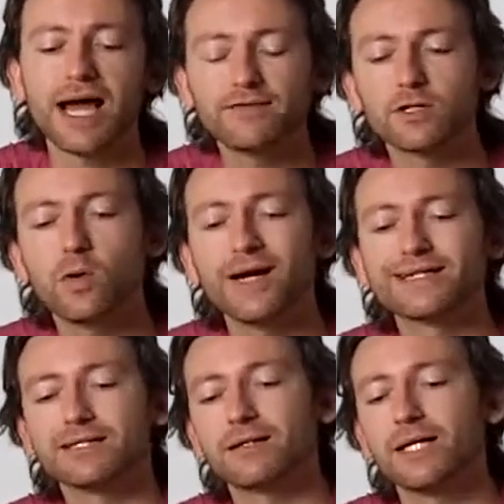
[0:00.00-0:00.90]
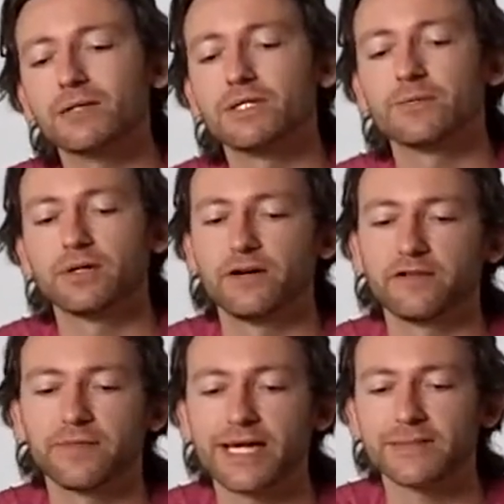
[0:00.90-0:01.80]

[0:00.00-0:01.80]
I haven't quite decided with the perfect